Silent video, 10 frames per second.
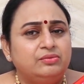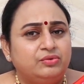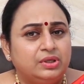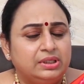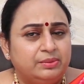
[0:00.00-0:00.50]

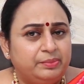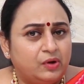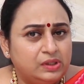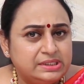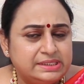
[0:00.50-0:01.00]
for the
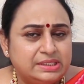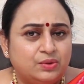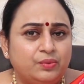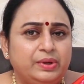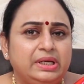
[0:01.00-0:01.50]

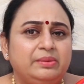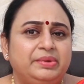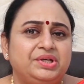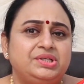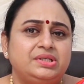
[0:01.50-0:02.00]
polycystic ovarian
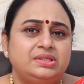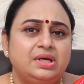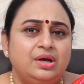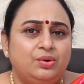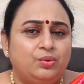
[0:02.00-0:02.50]
patients
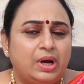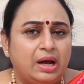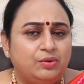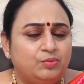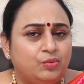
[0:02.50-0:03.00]
who
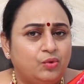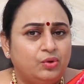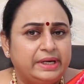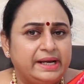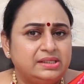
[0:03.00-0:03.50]
have
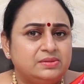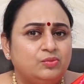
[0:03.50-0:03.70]
more eggs,